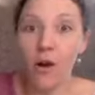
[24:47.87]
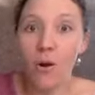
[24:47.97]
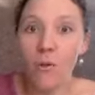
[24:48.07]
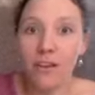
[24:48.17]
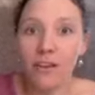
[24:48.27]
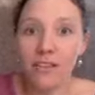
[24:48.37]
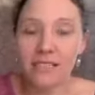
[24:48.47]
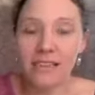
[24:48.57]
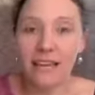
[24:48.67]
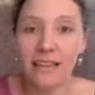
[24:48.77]
oh my goodness,
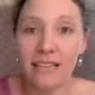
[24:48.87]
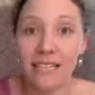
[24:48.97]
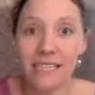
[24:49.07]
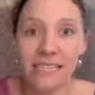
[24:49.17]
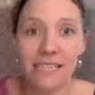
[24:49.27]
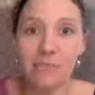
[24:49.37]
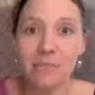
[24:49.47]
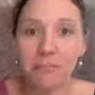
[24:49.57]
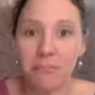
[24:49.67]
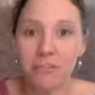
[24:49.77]
like this is
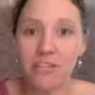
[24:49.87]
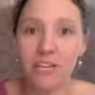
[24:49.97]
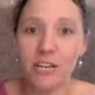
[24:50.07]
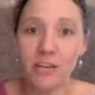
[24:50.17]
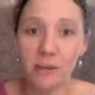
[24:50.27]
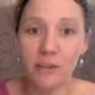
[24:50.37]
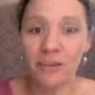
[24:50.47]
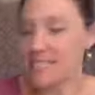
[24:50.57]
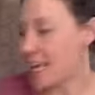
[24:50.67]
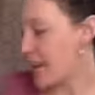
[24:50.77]
starting to burn my
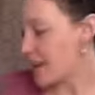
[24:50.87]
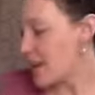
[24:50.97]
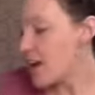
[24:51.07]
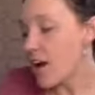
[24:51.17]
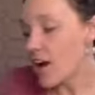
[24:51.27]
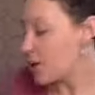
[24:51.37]
skin, all